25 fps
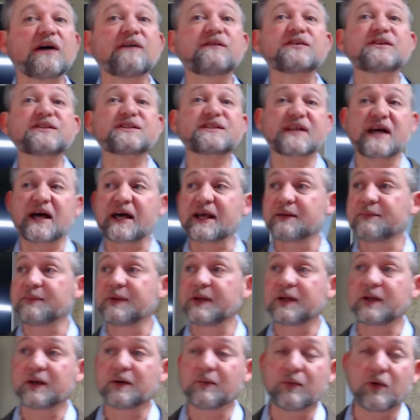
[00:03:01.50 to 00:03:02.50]
Sodom
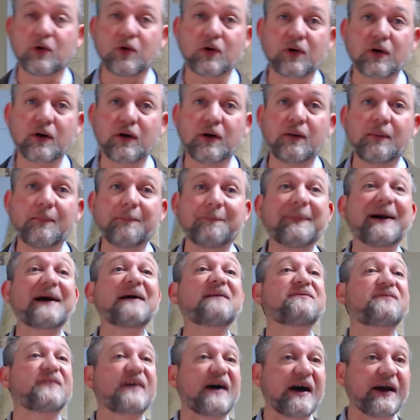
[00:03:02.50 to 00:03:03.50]
and Gomorrah by
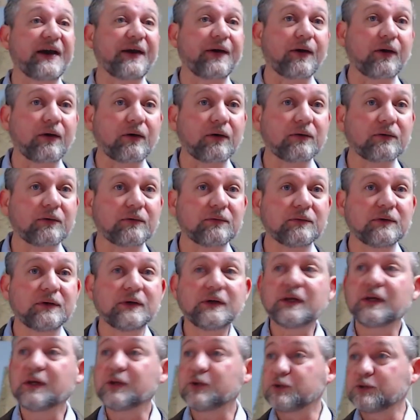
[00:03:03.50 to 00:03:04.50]
fire.
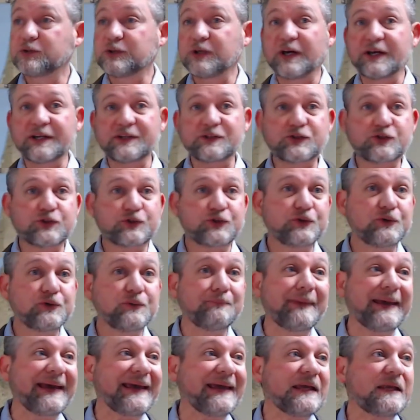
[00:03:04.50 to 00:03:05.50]
God's two
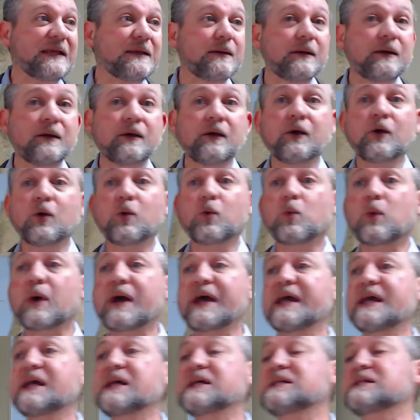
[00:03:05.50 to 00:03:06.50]
main
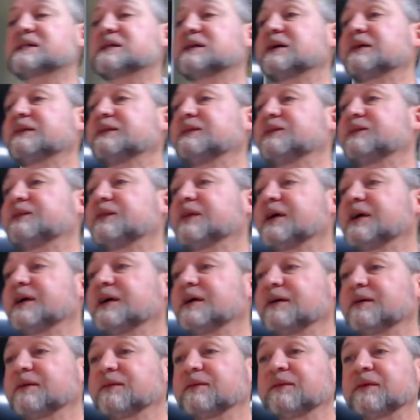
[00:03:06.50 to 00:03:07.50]
ways of
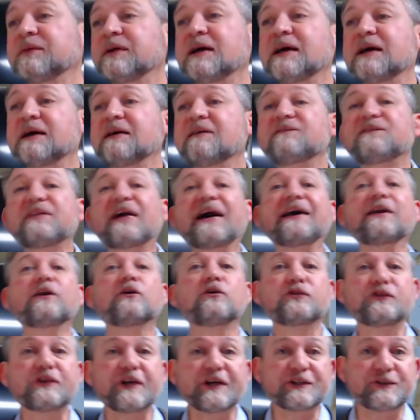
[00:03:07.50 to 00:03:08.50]
uh,
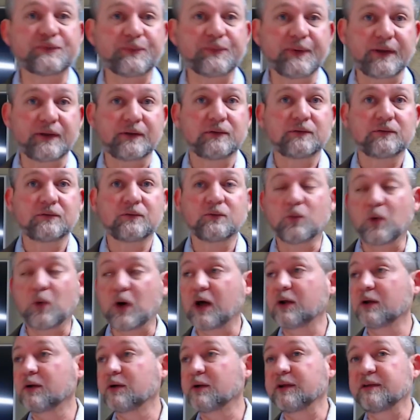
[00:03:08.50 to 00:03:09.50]
final judgment,
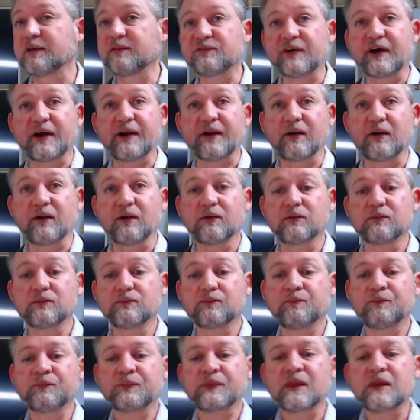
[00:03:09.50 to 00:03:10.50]
water and fire.
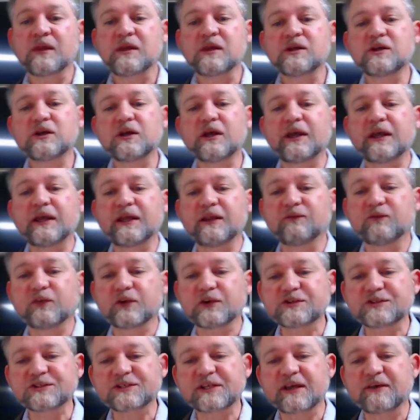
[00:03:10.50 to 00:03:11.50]
In
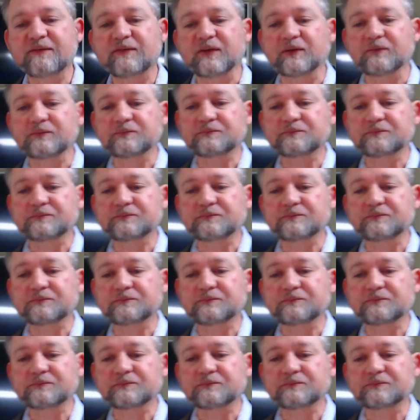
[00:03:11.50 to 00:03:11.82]
verse 7,